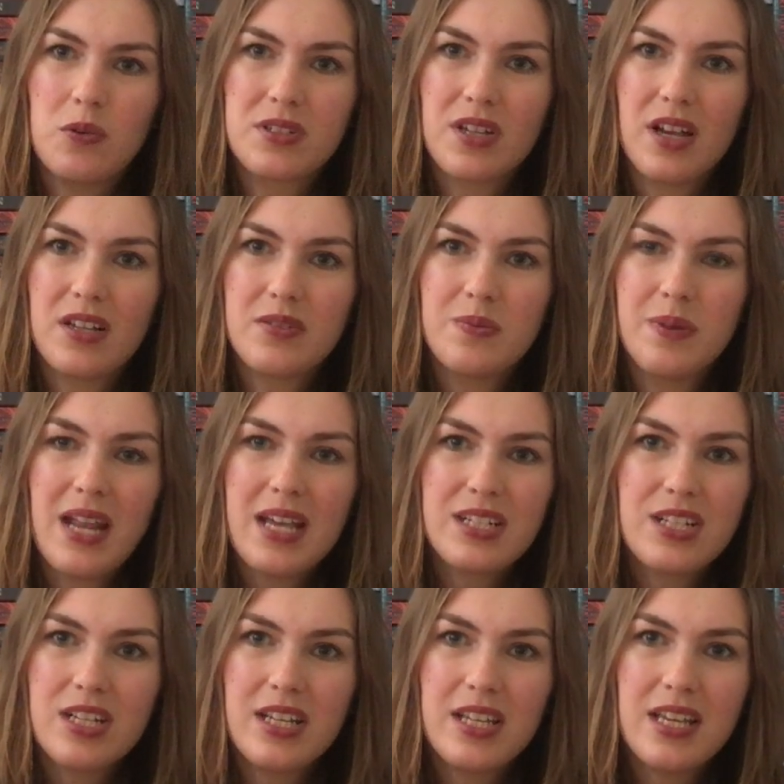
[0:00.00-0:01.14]
stars, when
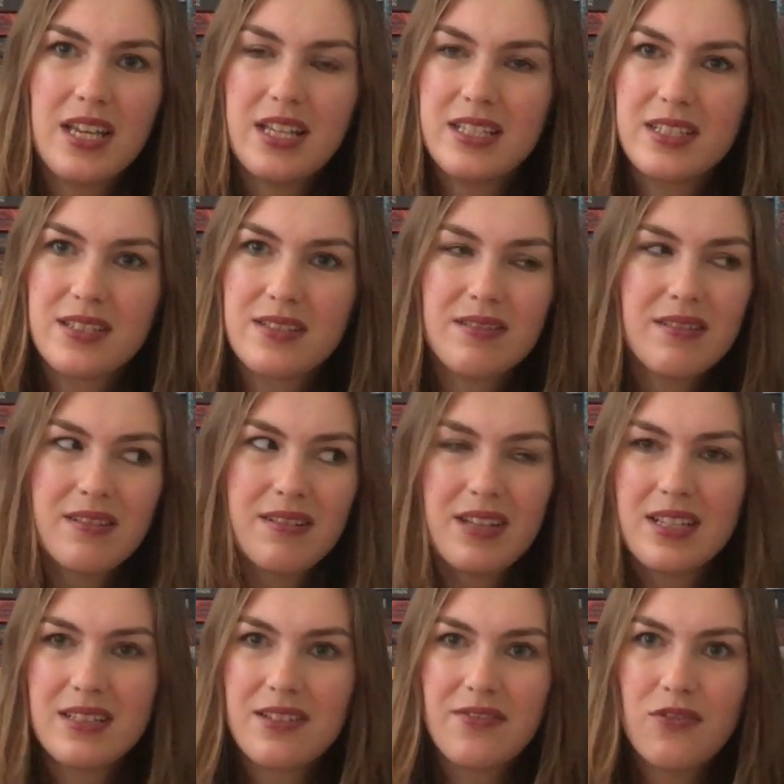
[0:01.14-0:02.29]
actually it's
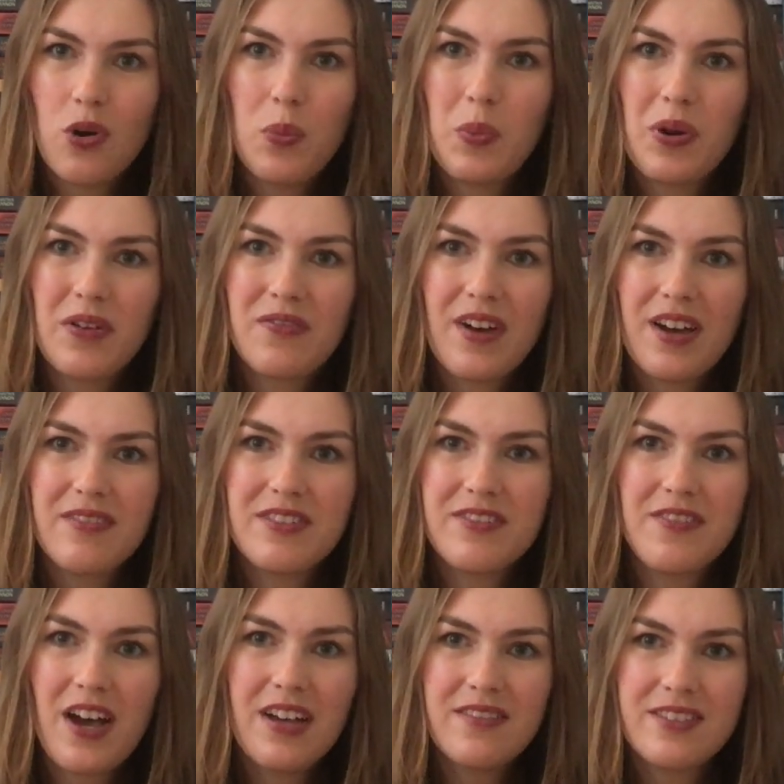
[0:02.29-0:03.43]
a 4.5 to
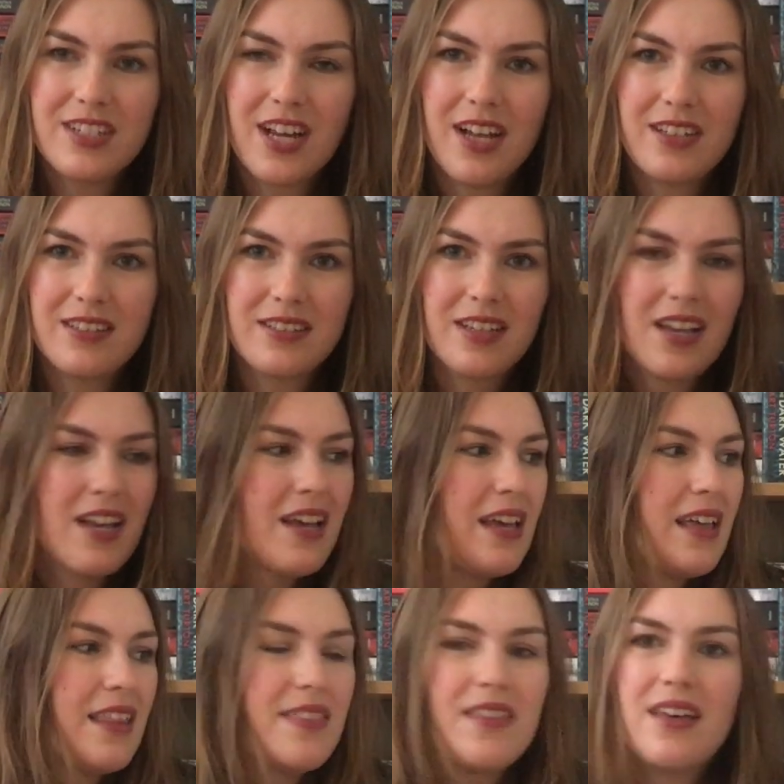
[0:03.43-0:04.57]
5 stars.
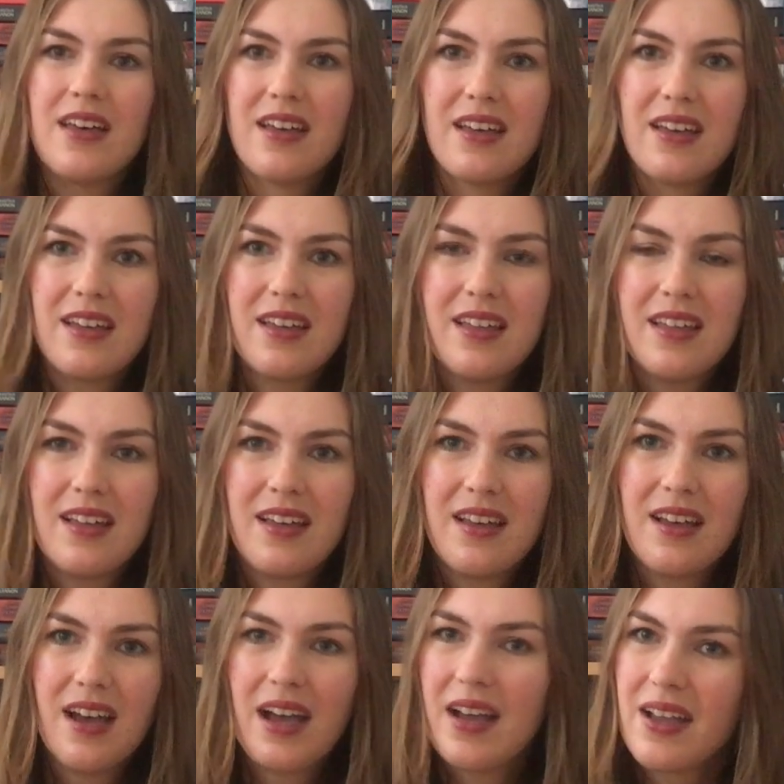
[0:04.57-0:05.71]
But
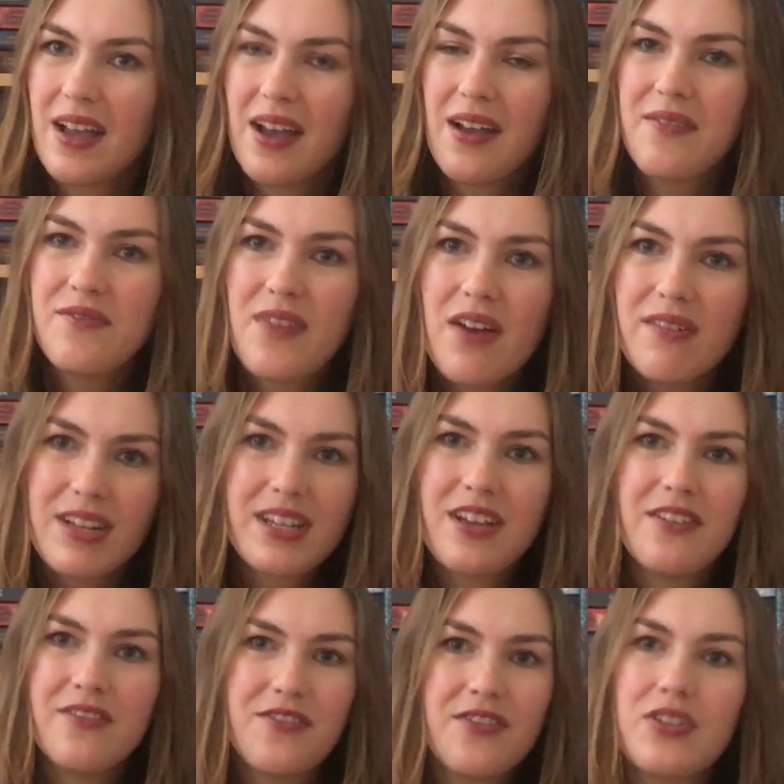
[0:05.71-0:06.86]
I'm very
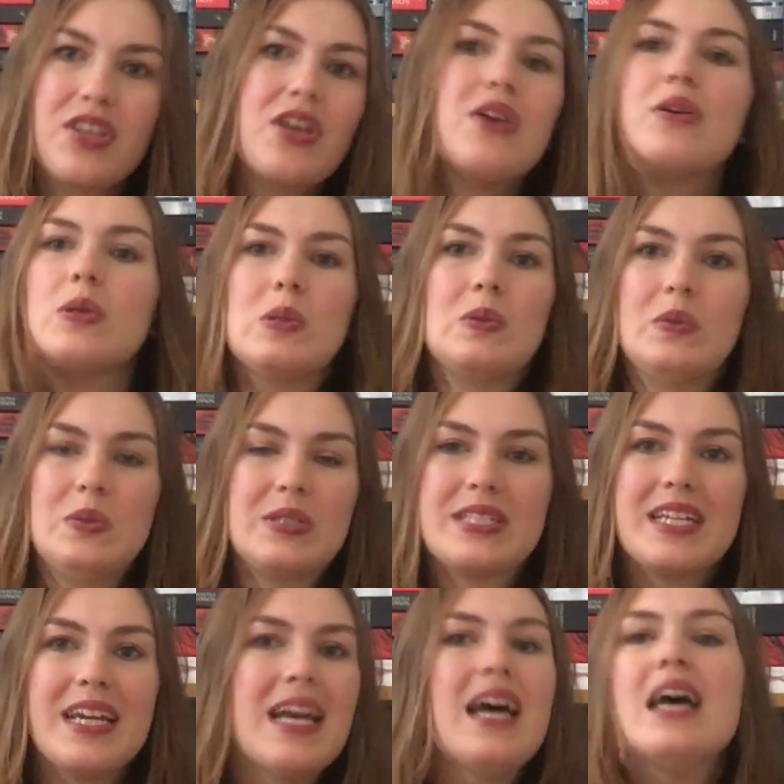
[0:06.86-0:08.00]
confused.
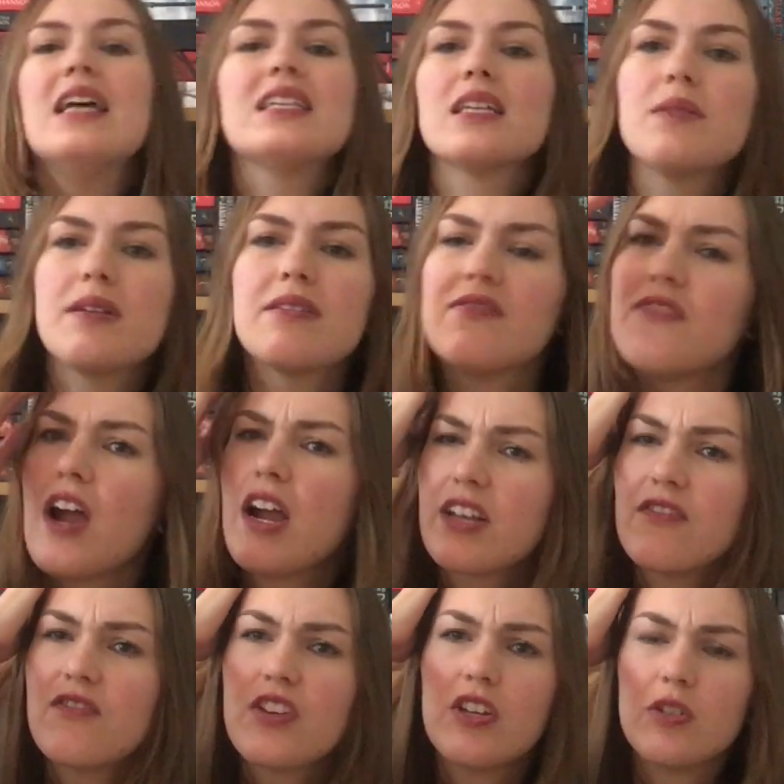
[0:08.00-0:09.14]
Sometimes I'm very
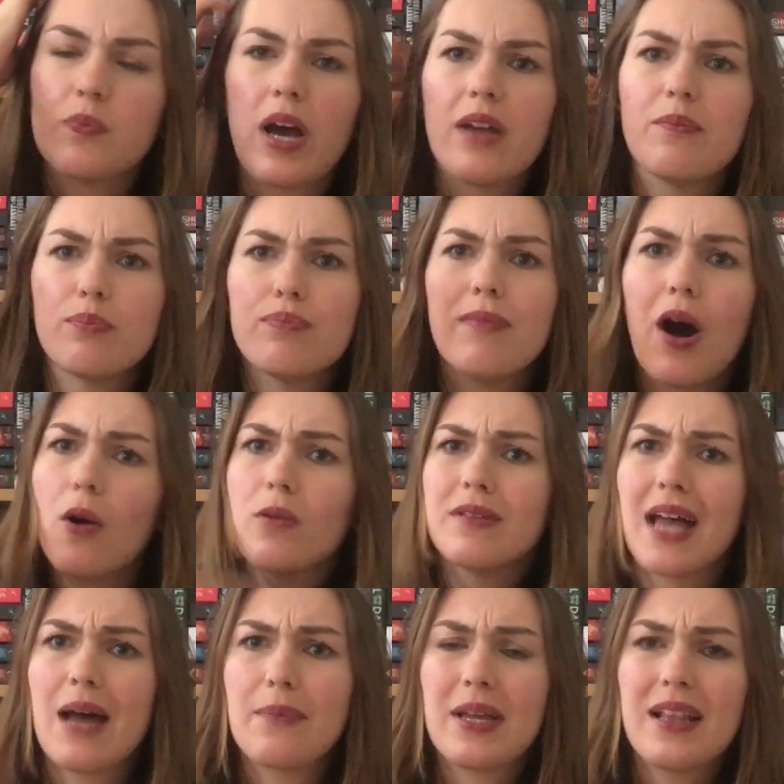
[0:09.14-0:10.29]
confused by old
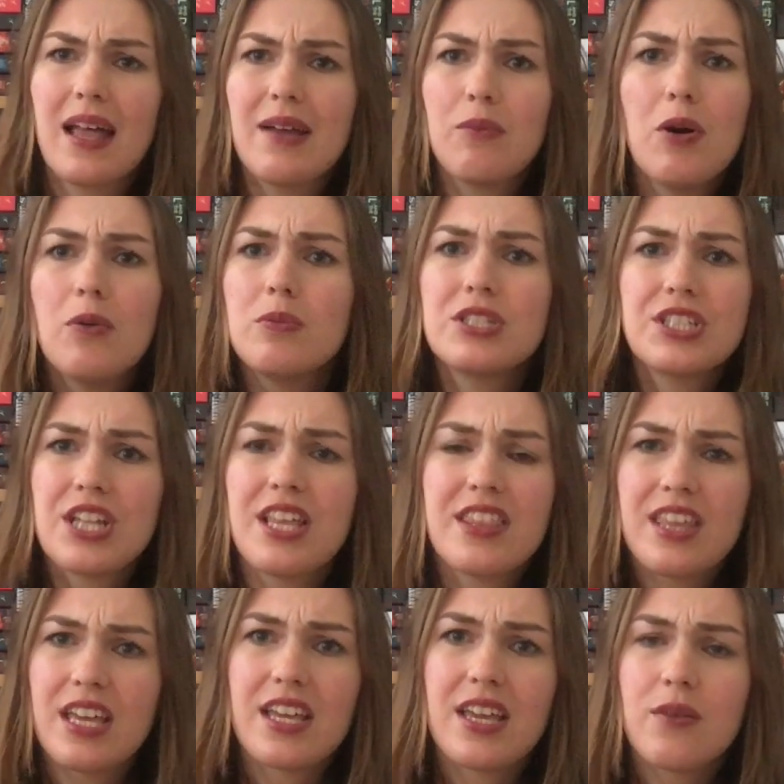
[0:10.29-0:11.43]
Abby. Like, what was she
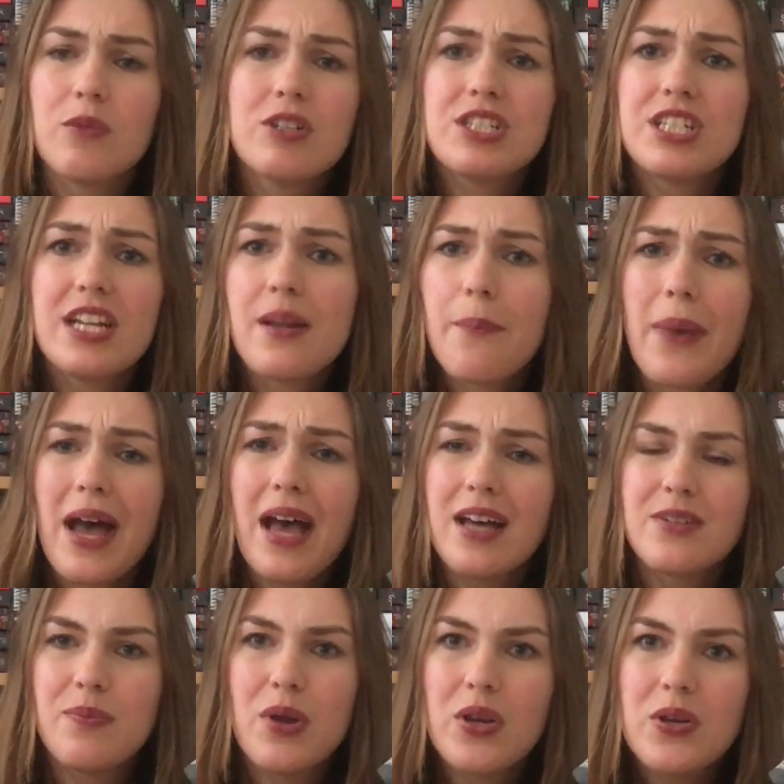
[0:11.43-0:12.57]
thinking? Was she in a bad
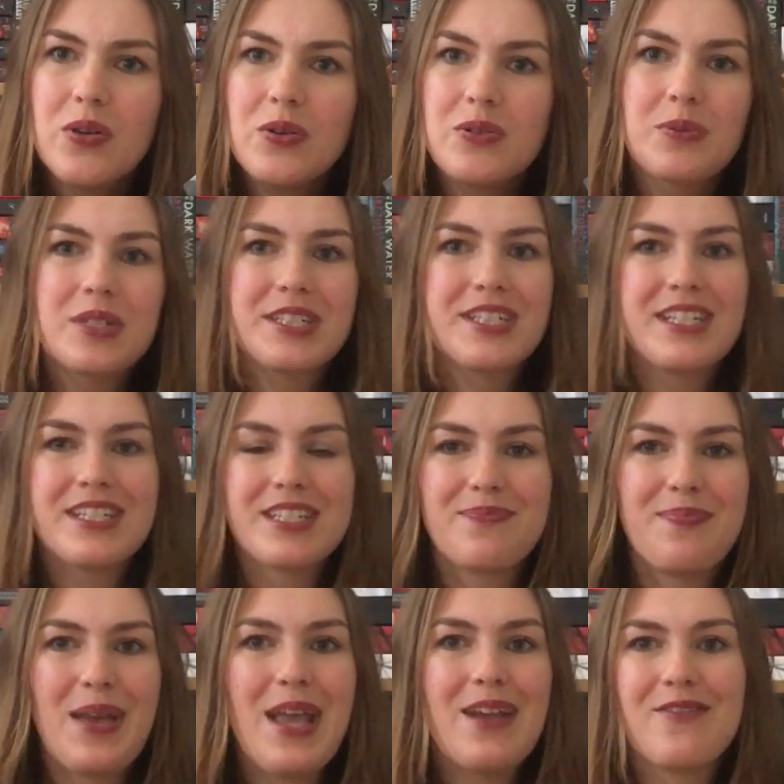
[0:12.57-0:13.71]
mood? Was she just
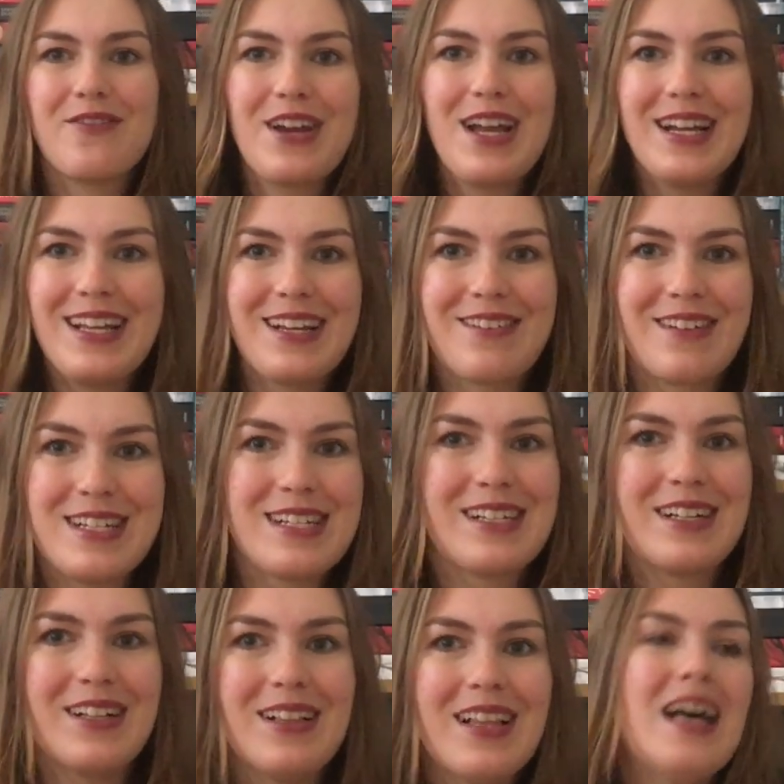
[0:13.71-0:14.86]
being really
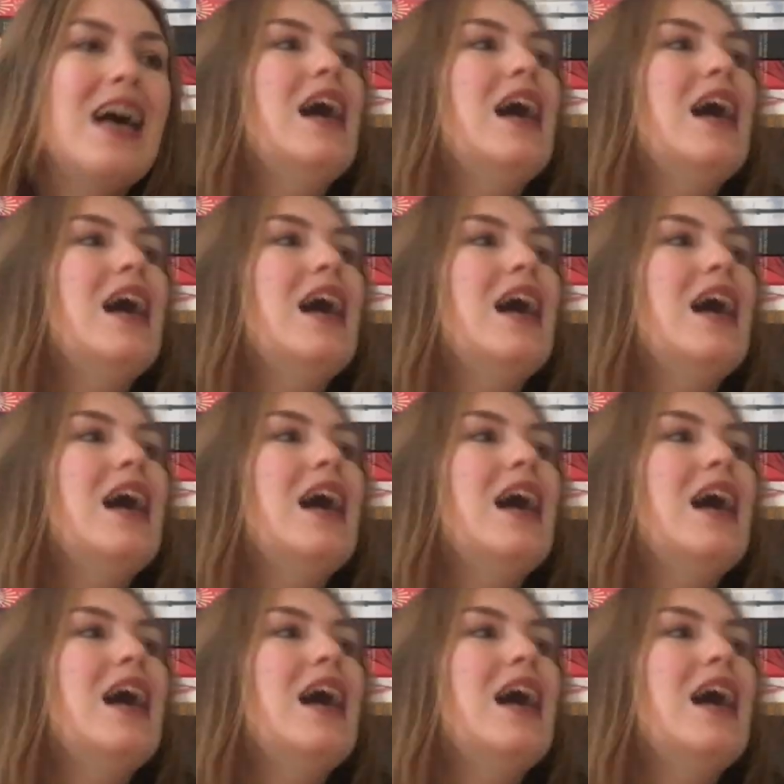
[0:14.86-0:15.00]
critical?